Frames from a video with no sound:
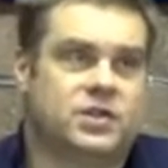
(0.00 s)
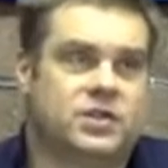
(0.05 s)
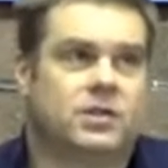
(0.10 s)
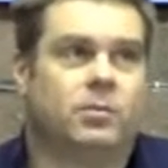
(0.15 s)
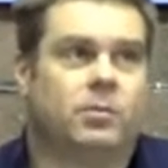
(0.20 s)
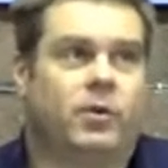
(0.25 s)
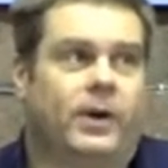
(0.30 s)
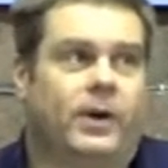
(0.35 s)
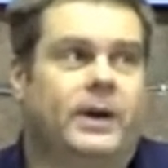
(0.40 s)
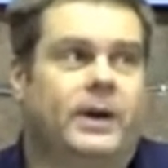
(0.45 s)
To
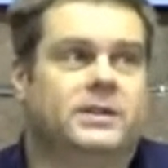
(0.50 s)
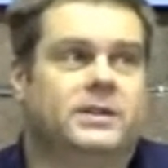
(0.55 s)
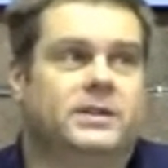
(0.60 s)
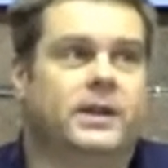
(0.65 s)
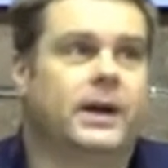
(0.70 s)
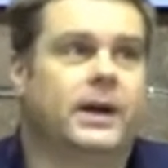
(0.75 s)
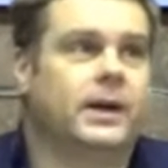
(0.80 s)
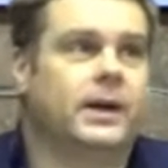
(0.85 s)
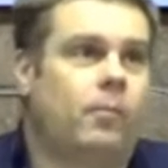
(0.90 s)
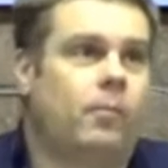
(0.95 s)
summarize
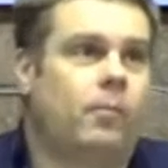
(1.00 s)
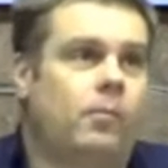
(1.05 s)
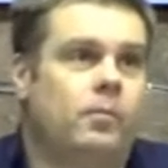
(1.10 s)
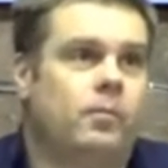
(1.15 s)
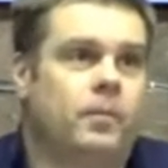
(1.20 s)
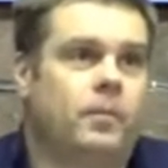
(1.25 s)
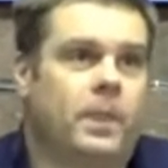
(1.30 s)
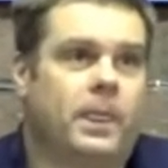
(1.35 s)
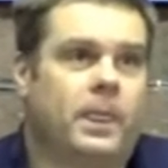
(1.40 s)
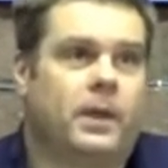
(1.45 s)
that,
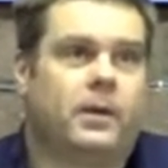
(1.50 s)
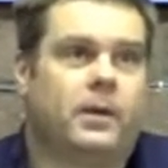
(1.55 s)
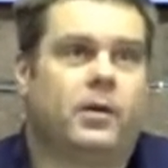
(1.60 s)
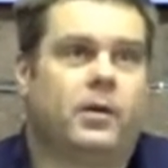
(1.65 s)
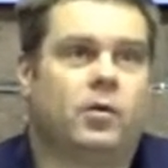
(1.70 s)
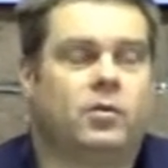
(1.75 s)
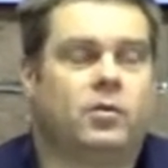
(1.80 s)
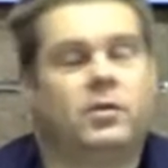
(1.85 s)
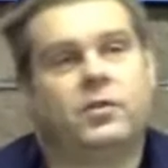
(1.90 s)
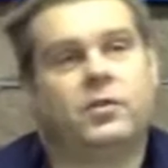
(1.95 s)

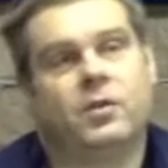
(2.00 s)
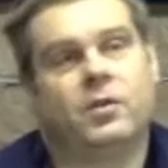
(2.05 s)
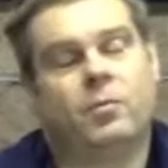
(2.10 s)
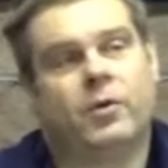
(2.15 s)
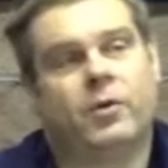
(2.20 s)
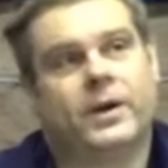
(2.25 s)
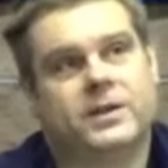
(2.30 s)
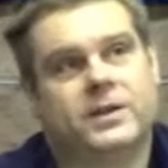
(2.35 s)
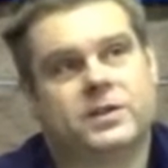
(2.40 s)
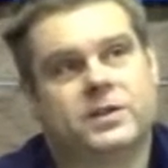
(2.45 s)
or to
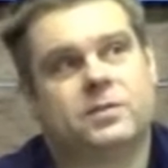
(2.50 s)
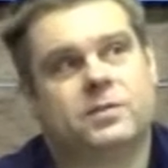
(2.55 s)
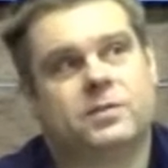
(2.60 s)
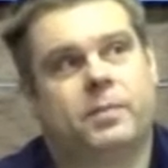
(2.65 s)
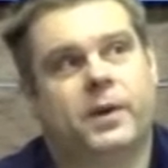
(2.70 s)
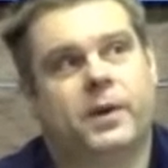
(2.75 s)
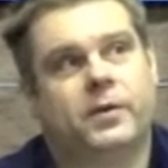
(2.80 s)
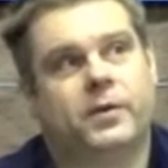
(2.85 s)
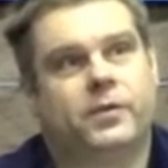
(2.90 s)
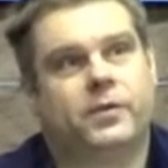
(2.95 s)
summarize, I
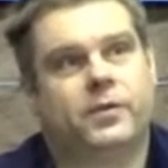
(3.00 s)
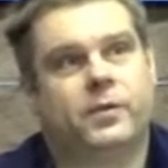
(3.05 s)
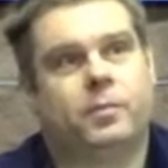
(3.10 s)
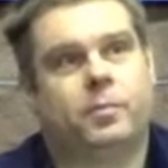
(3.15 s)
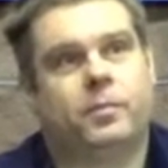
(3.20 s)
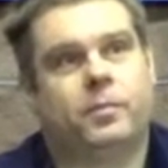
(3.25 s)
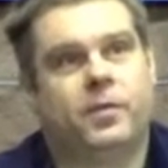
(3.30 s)
suppose,